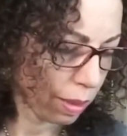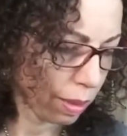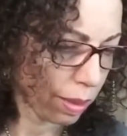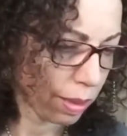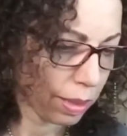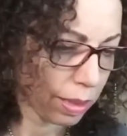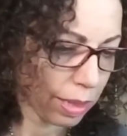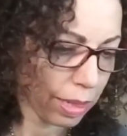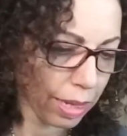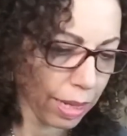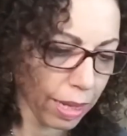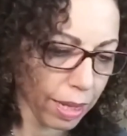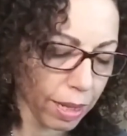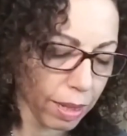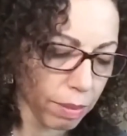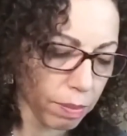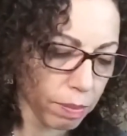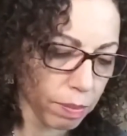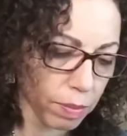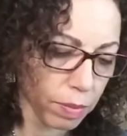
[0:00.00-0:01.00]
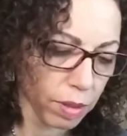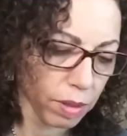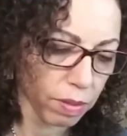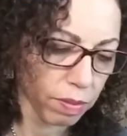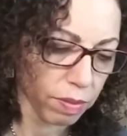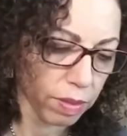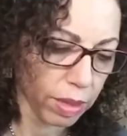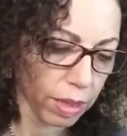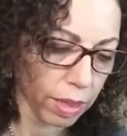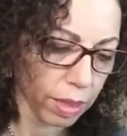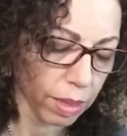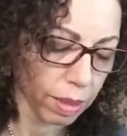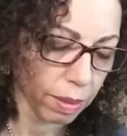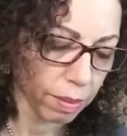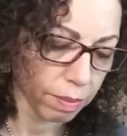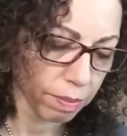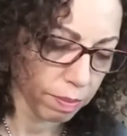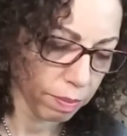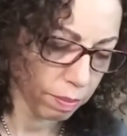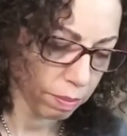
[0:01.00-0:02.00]
name of the
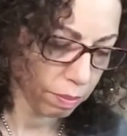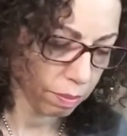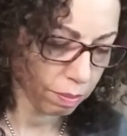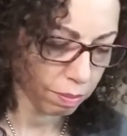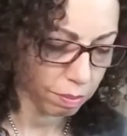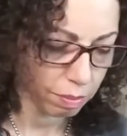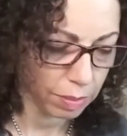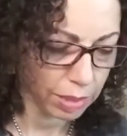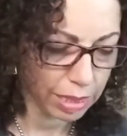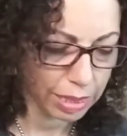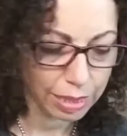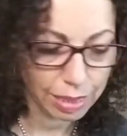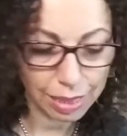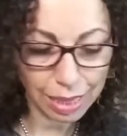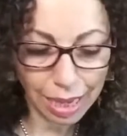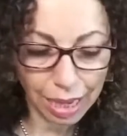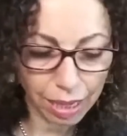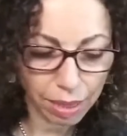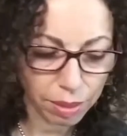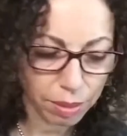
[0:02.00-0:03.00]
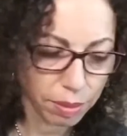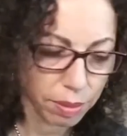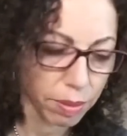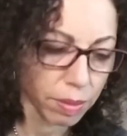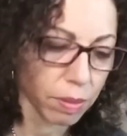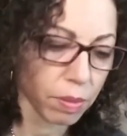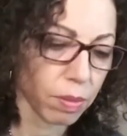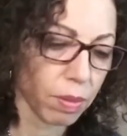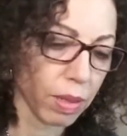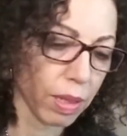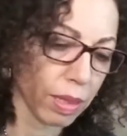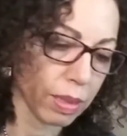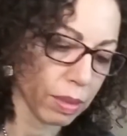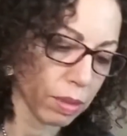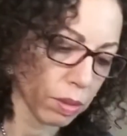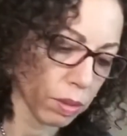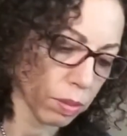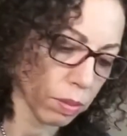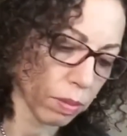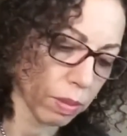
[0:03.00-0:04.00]
designer or the
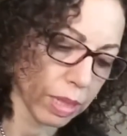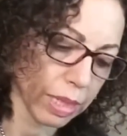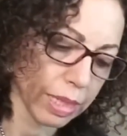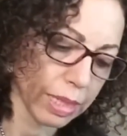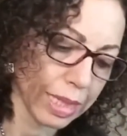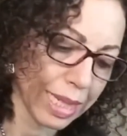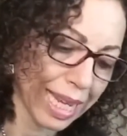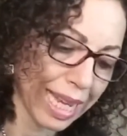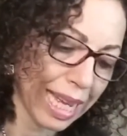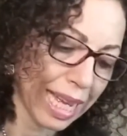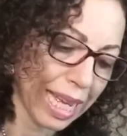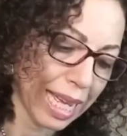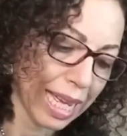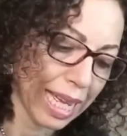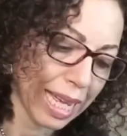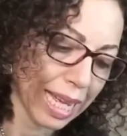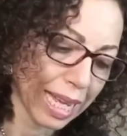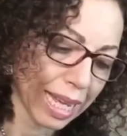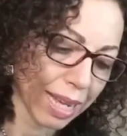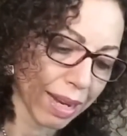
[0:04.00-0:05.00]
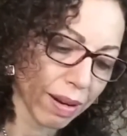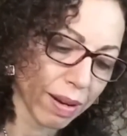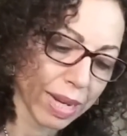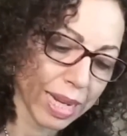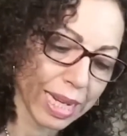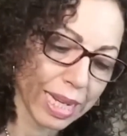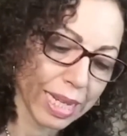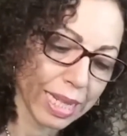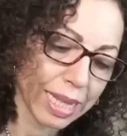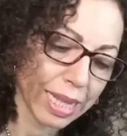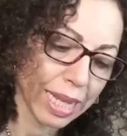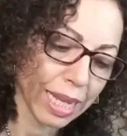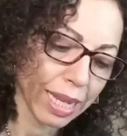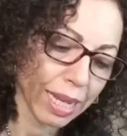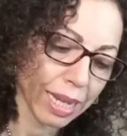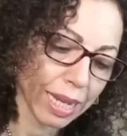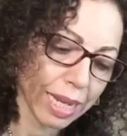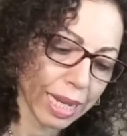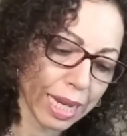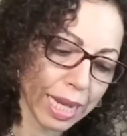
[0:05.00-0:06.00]
store is
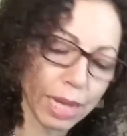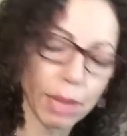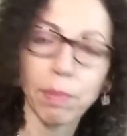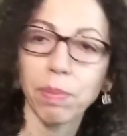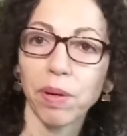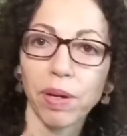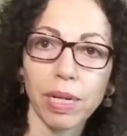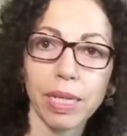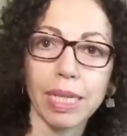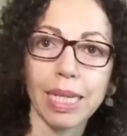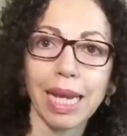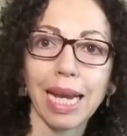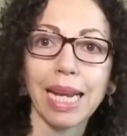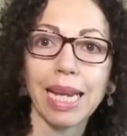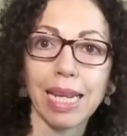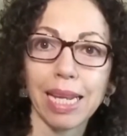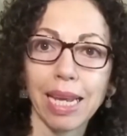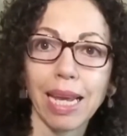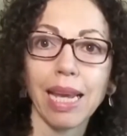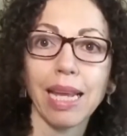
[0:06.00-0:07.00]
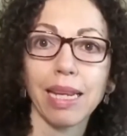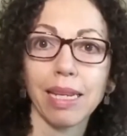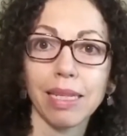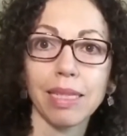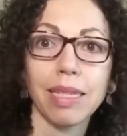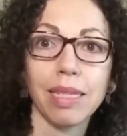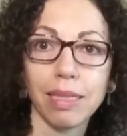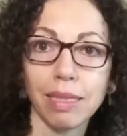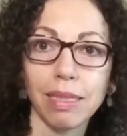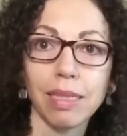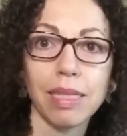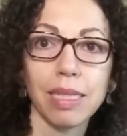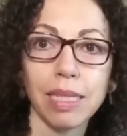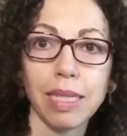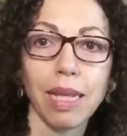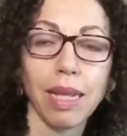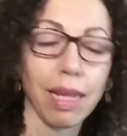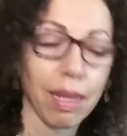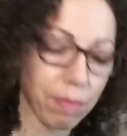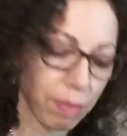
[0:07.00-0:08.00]
Gerlinde Gebert, and again, this is
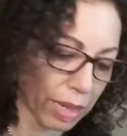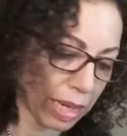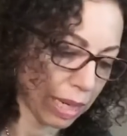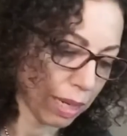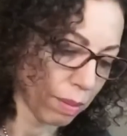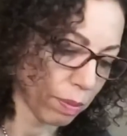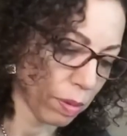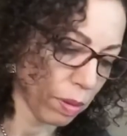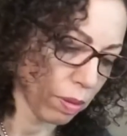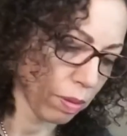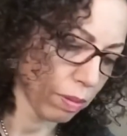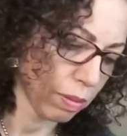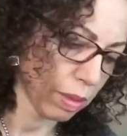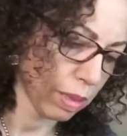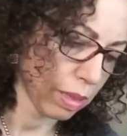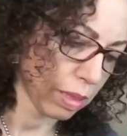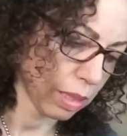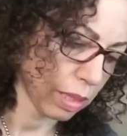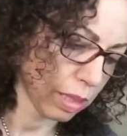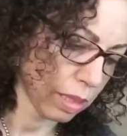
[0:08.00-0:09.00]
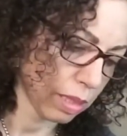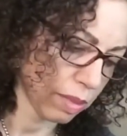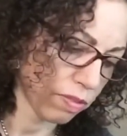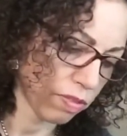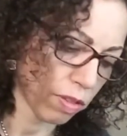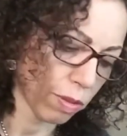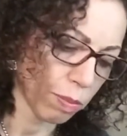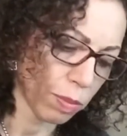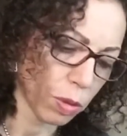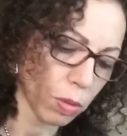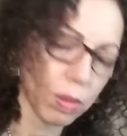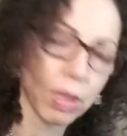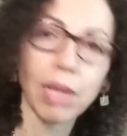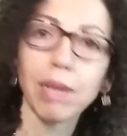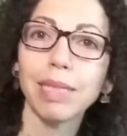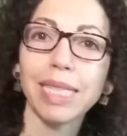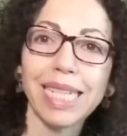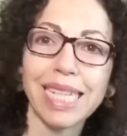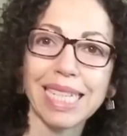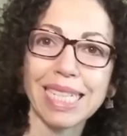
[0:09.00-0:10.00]
still available. This is from
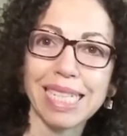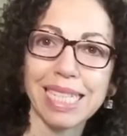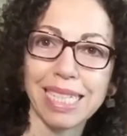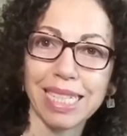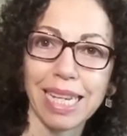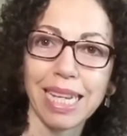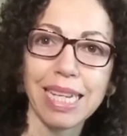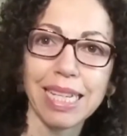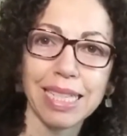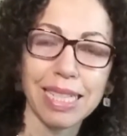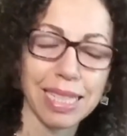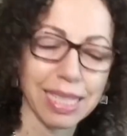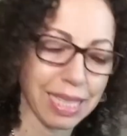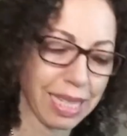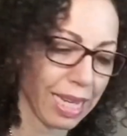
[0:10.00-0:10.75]
2006,